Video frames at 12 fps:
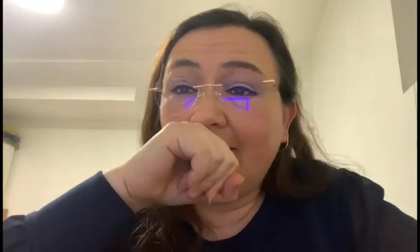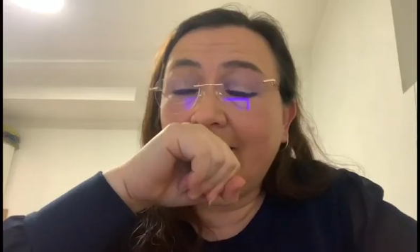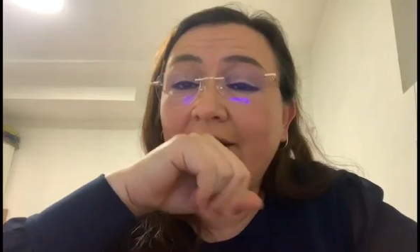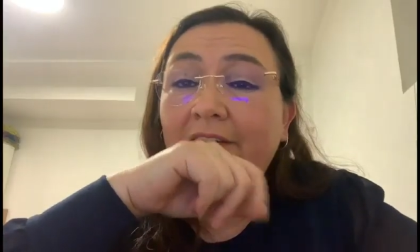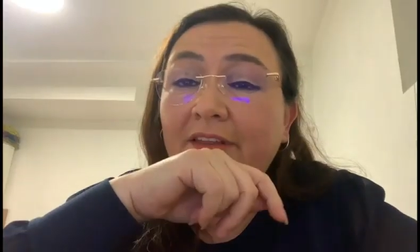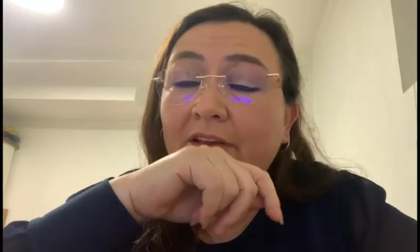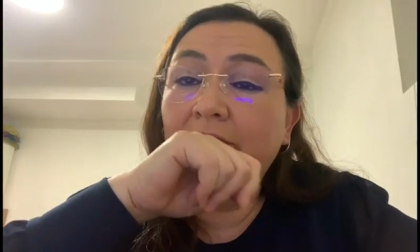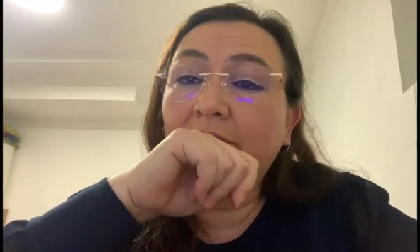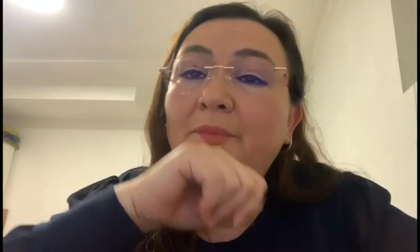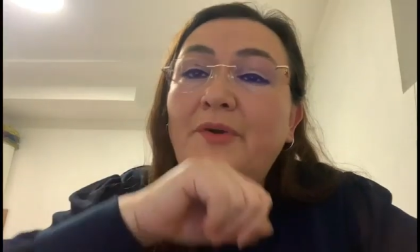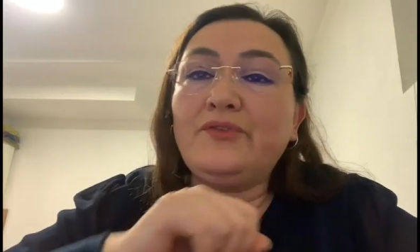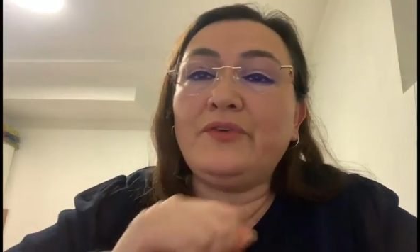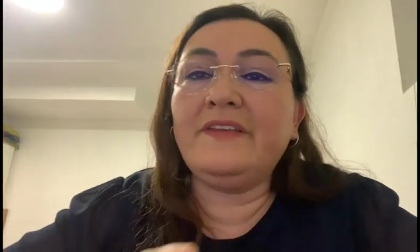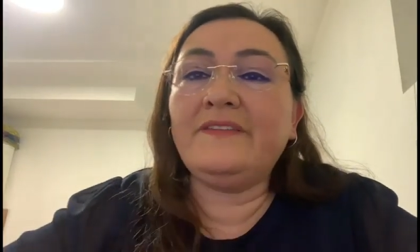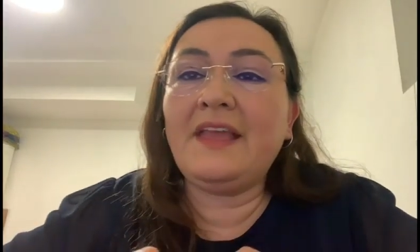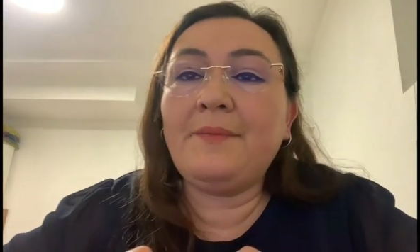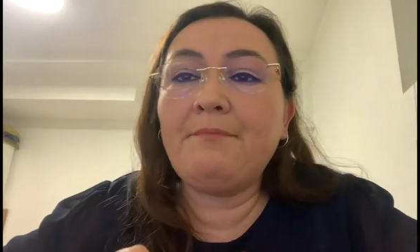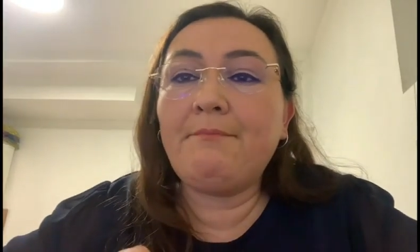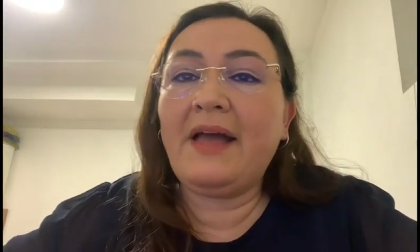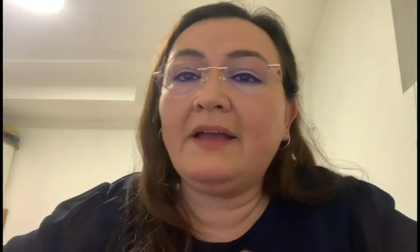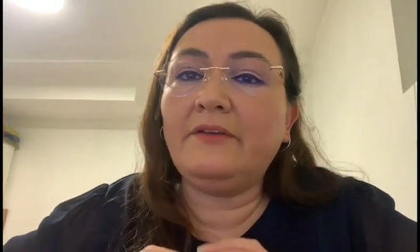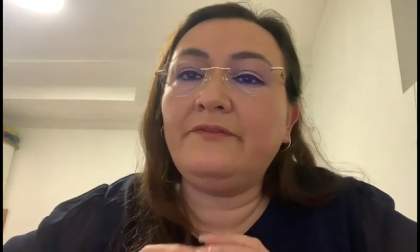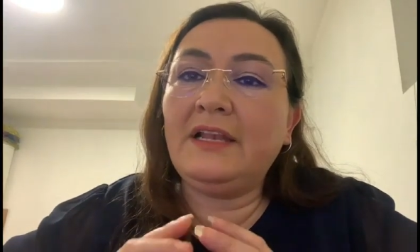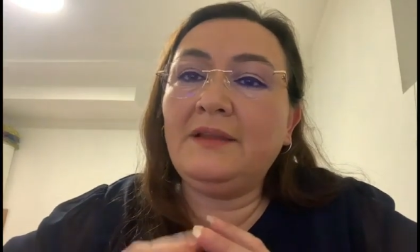The article number 3 is named Impact
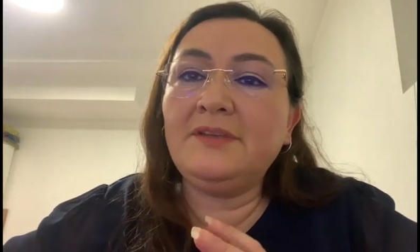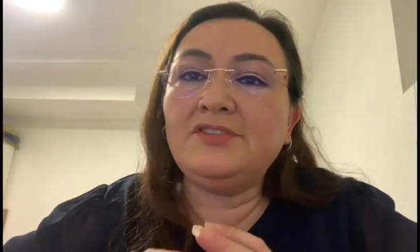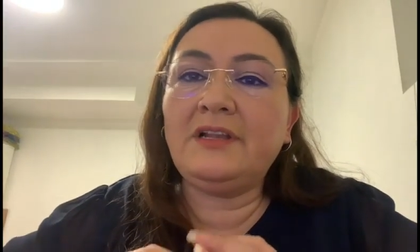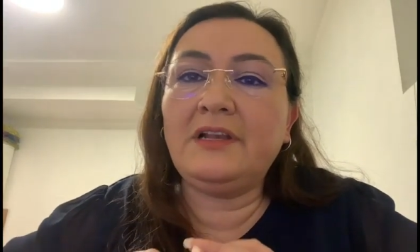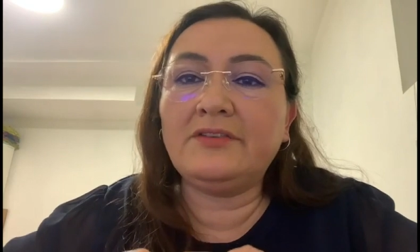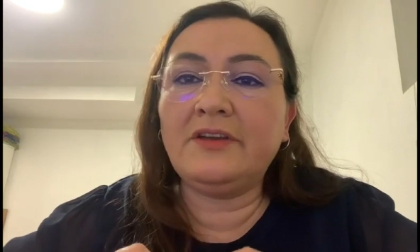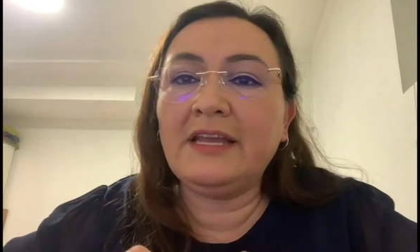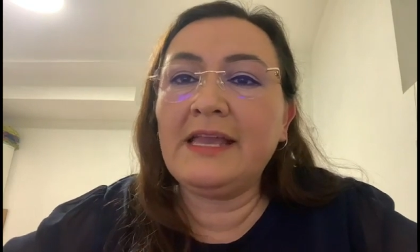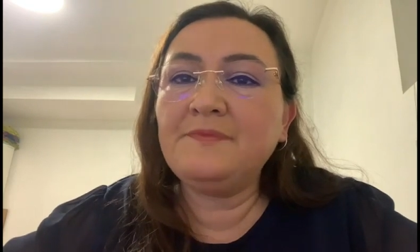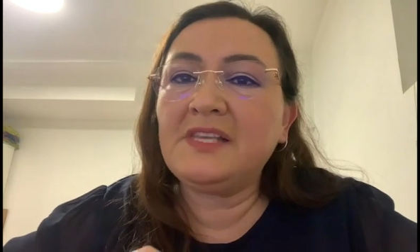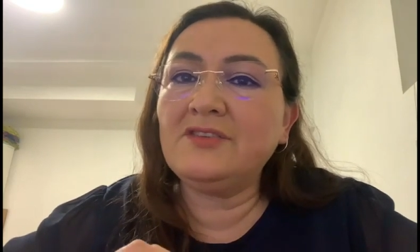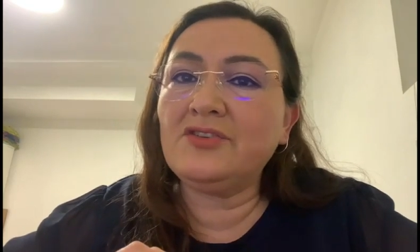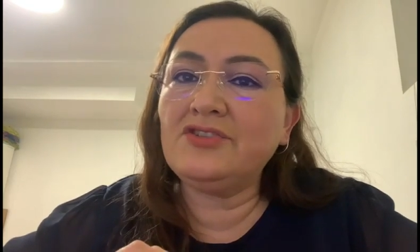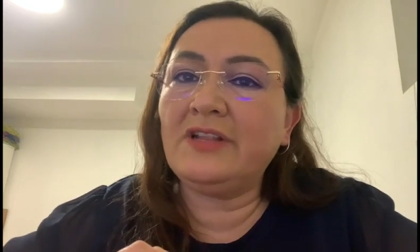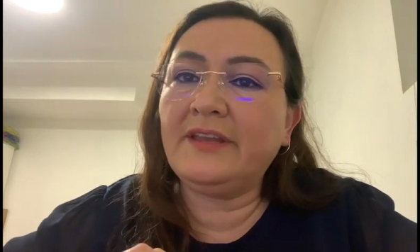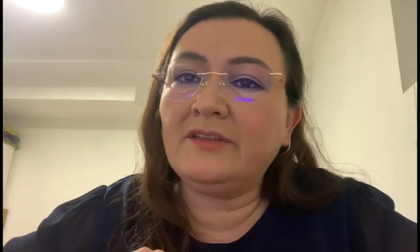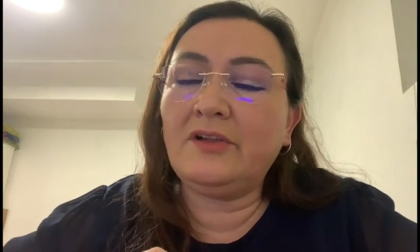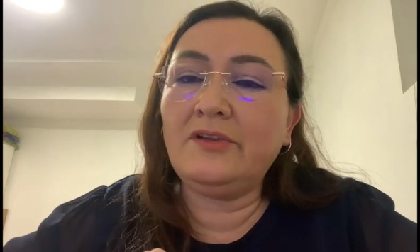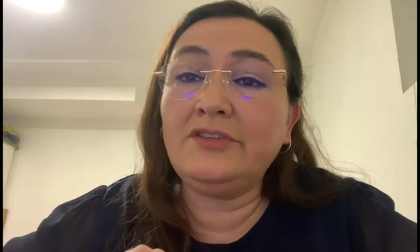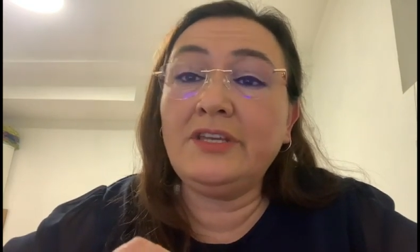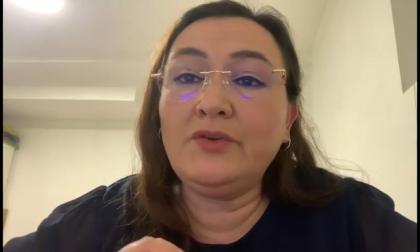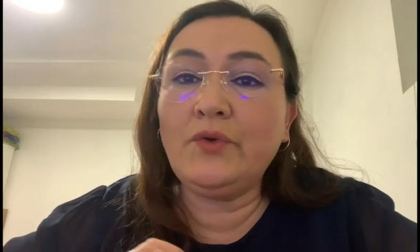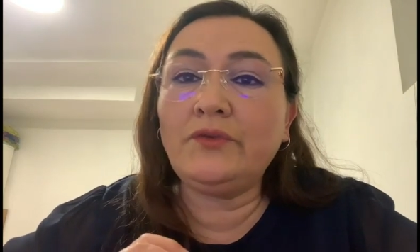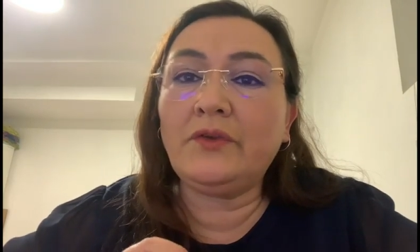of Television, Electronic Games, and Social Technology
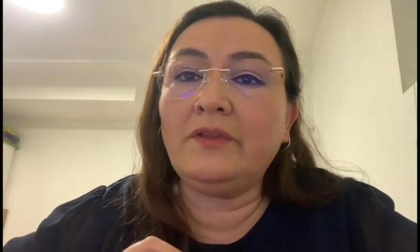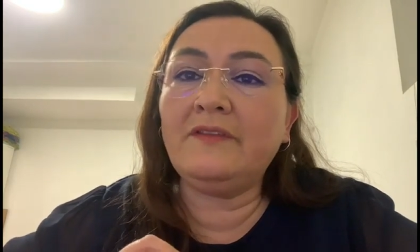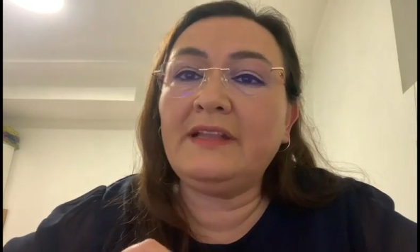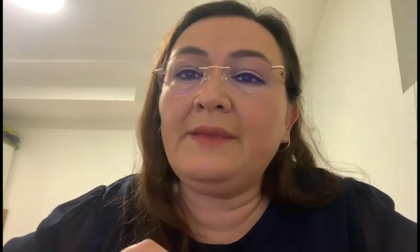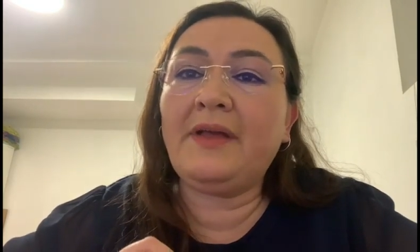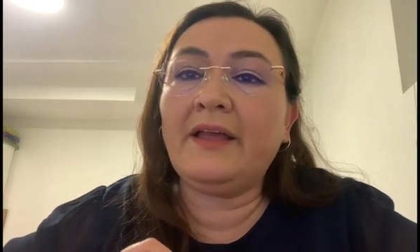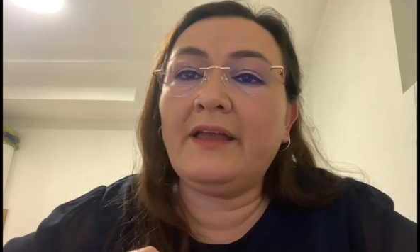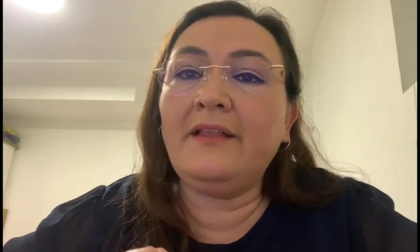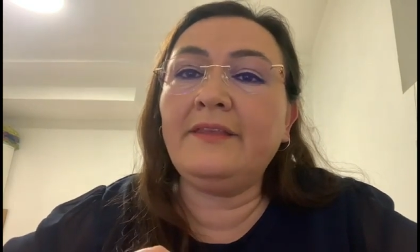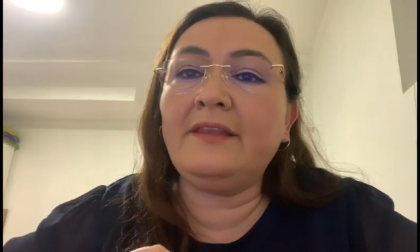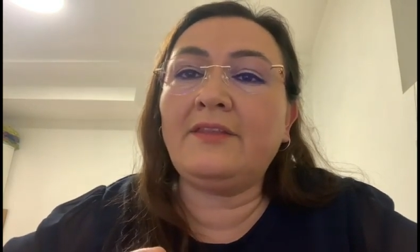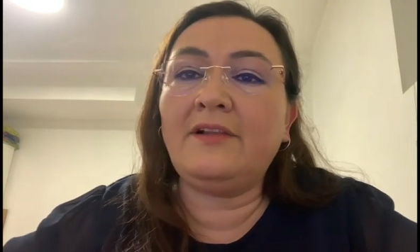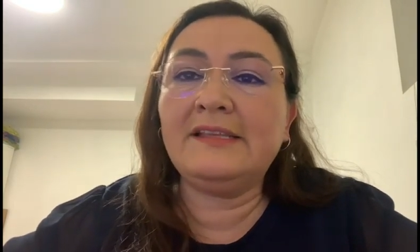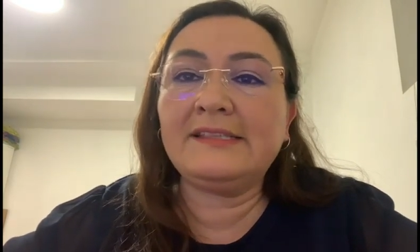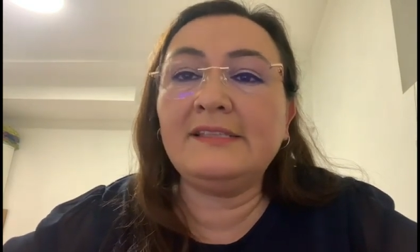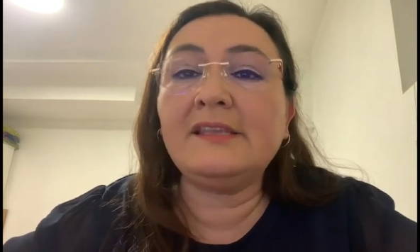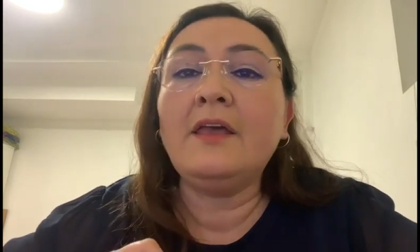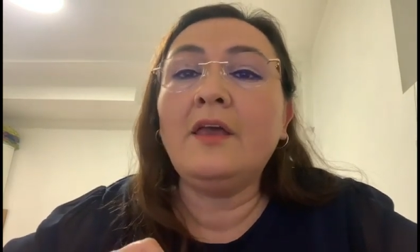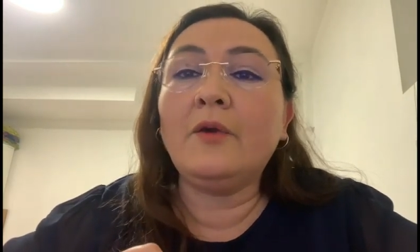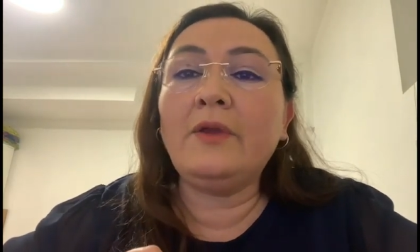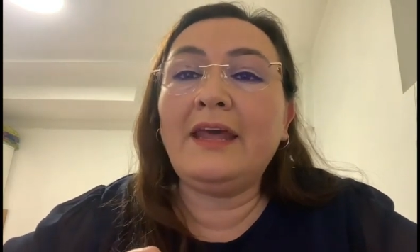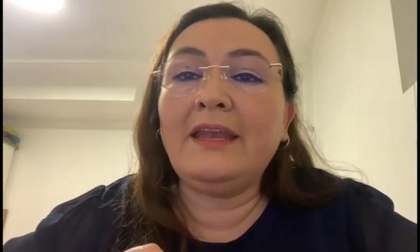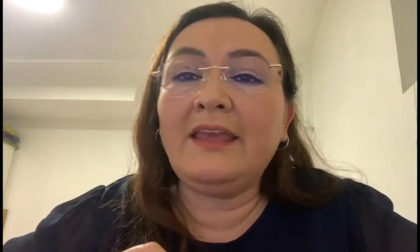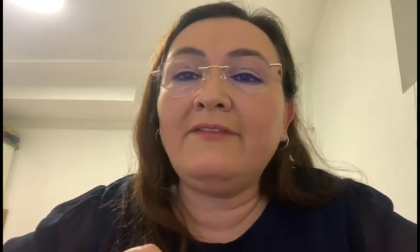Use on Sleep and Health in Adolescents with
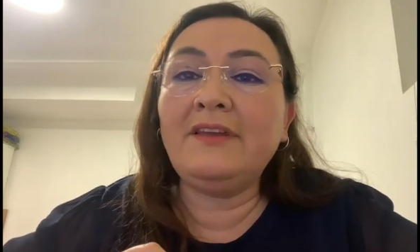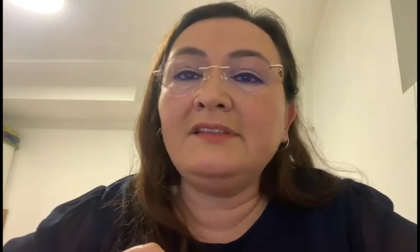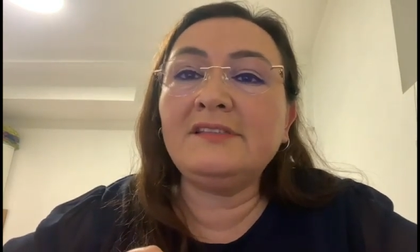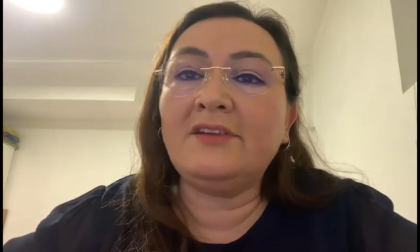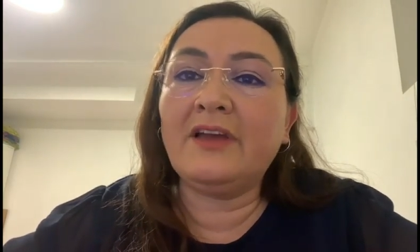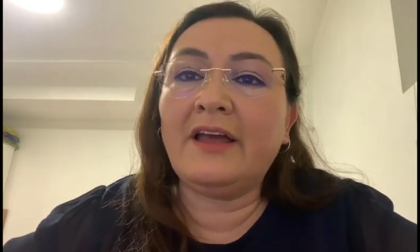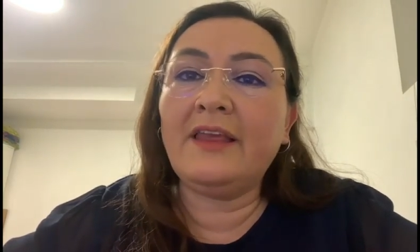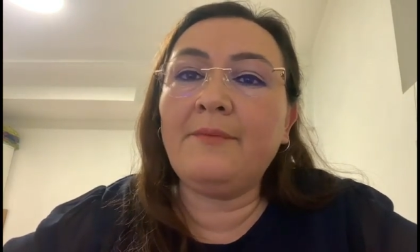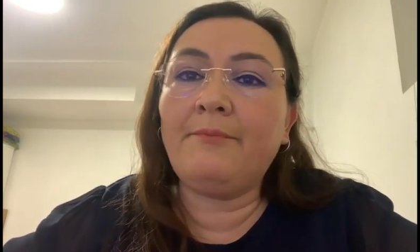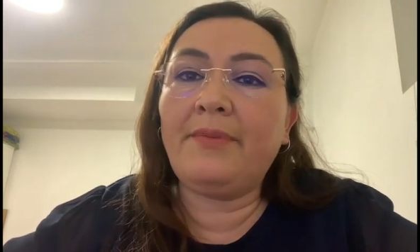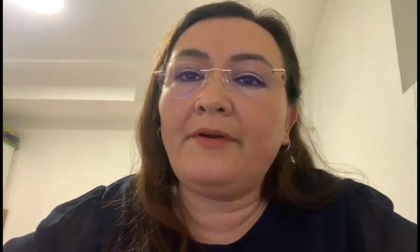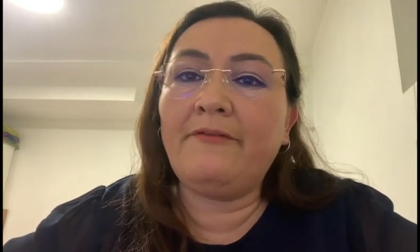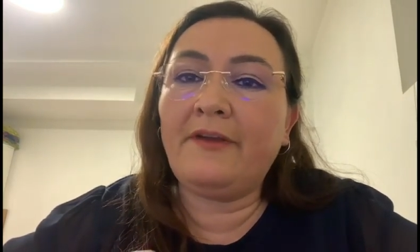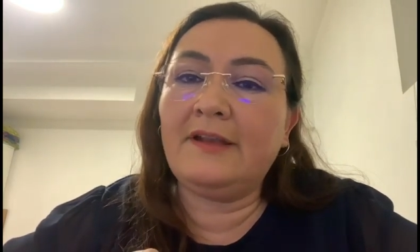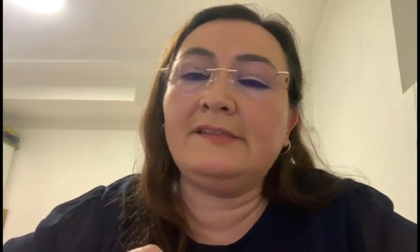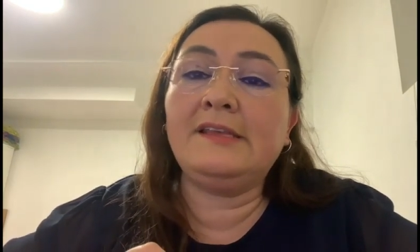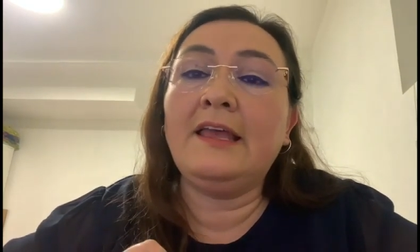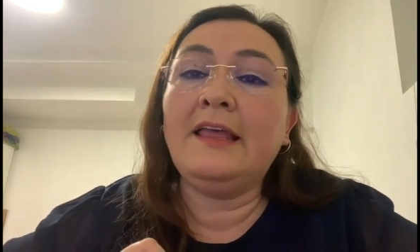an Evening Circadian Preference.